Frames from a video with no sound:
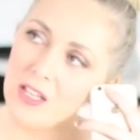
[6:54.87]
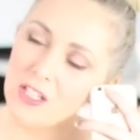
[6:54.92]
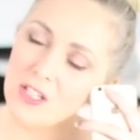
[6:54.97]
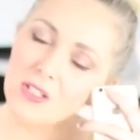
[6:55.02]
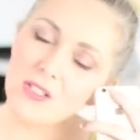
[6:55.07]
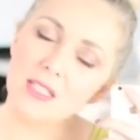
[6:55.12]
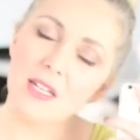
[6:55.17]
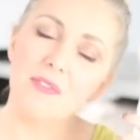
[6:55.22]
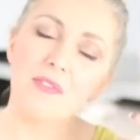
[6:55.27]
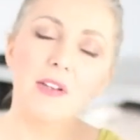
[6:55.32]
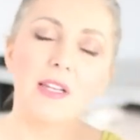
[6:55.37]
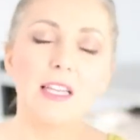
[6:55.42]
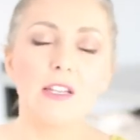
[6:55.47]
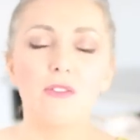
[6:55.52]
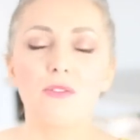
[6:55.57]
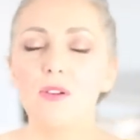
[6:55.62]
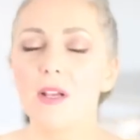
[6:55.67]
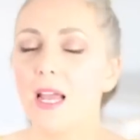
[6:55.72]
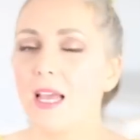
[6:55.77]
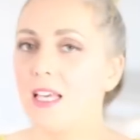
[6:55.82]
You definitely
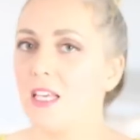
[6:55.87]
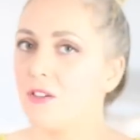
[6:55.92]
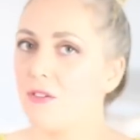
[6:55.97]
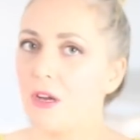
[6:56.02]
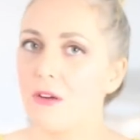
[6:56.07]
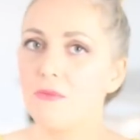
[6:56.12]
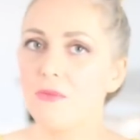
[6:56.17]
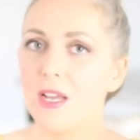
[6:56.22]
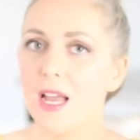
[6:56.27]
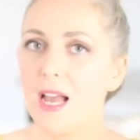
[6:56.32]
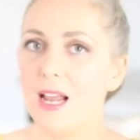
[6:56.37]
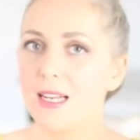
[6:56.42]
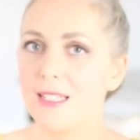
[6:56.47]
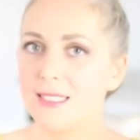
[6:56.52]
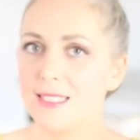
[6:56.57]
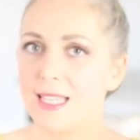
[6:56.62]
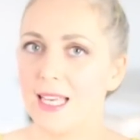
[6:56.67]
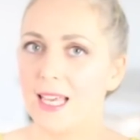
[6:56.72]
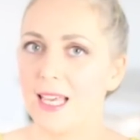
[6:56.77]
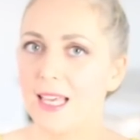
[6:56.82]
create your own
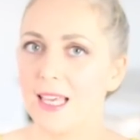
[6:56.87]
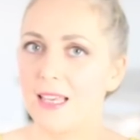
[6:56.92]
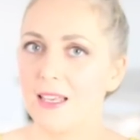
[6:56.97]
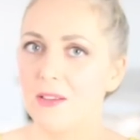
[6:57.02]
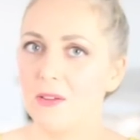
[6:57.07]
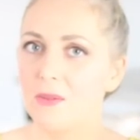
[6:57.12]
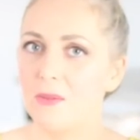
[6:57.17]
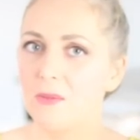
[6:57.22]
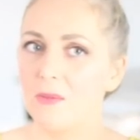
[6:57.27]
reality,